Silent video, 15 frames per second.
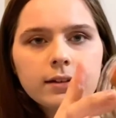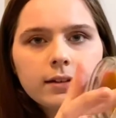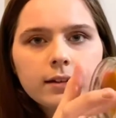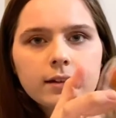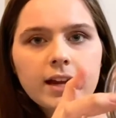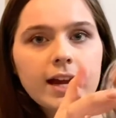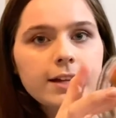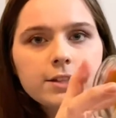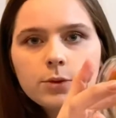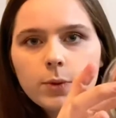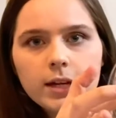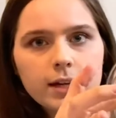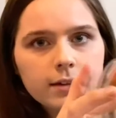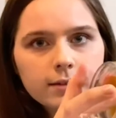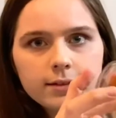it
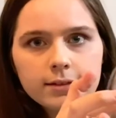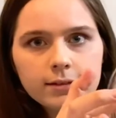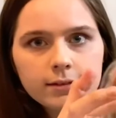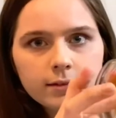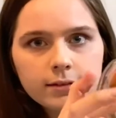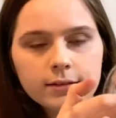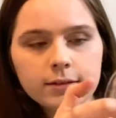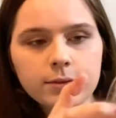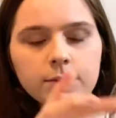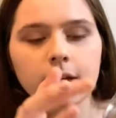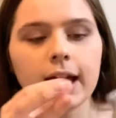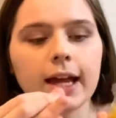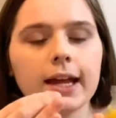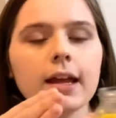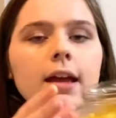squeaks.
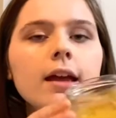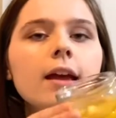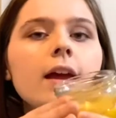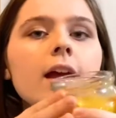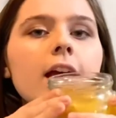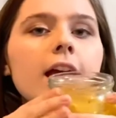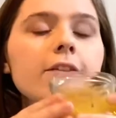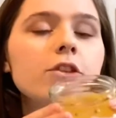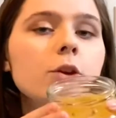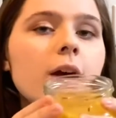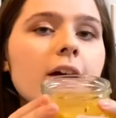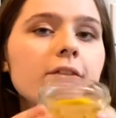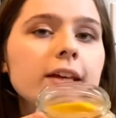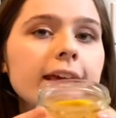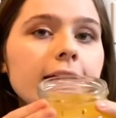Okay. If you
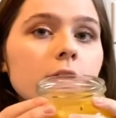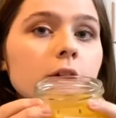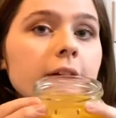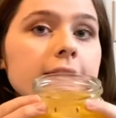have a candle that's